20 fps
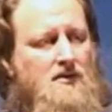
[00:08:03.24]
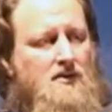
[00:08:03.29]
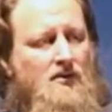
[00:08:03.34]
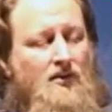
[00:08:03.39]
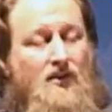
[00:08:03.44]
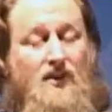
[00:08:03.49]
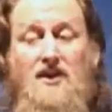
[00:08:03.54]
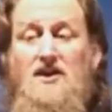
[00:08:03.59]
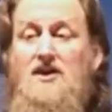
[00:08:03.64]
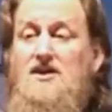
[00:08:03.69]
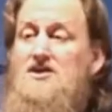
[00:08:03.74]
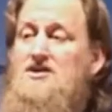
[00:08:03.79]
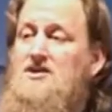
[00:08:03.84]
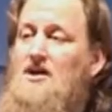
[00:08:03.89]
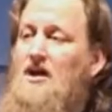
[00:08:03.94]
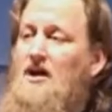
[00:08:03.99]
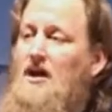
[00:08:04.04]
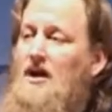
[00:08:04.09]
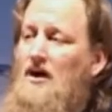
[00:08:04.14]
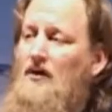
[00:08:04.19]

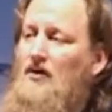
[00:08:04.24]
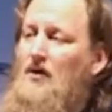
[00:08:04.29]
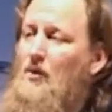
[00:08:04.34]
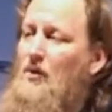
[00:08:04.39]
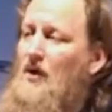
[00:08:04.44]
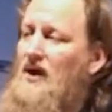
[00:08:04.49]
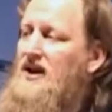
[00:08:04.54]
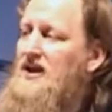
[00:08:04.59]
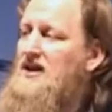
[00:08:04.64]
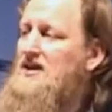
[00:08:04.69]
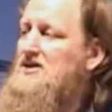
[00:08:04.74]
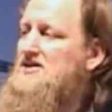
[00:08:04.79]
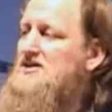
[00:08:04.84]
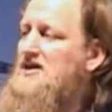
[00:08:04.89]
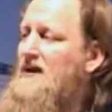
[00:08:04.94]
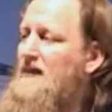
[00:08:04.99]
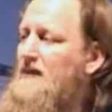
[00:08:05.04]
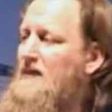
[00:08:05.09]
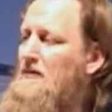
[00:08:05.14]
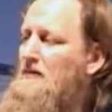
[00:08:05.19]
These are the ways
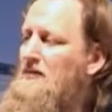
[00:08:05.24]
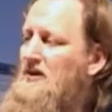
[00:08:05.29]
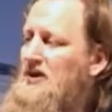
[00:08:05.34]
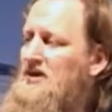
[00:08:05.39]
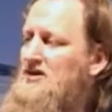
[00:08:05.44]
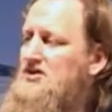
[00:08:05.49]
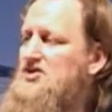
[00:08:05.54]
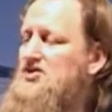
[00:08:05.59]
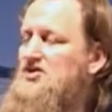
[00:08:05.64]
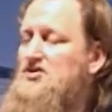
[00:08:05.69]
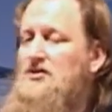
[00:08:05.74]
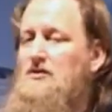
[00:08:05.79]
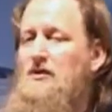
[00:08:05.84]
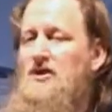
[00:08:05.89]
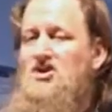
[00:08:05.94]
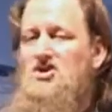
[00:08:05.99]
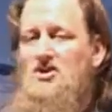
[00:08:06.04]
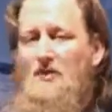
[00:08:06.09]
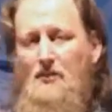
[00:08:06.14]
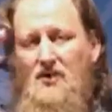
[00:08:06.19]
and the means through
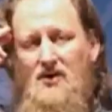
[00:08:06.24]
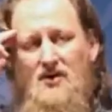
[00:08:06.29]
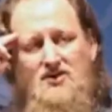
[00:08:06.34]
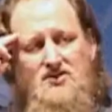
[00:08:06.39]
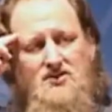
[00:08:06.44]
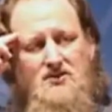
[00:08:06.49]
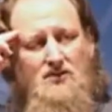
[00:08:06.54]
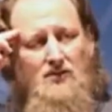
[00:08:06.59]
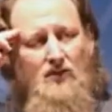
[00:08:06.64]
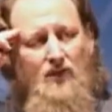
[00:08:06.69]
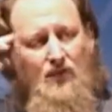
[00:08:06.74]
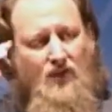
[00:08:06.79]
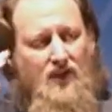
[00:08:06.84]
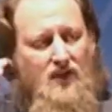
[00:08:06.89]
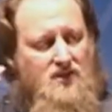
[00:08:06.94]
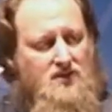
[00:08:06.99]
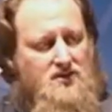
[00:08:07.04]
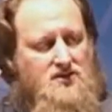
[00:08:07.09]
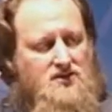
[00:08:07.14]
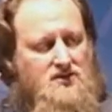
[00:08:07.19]
which a person who
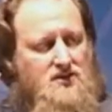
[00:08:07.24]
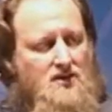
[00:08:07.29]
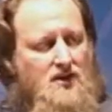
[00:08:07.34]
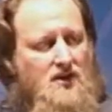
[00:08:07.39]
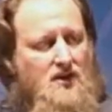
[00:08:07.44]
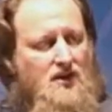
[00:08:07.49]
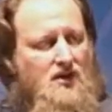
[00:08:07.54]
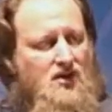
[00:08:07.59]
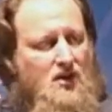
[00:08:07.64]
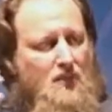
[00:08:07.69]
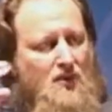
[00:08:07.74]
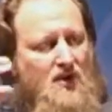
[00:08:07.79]
thinks, the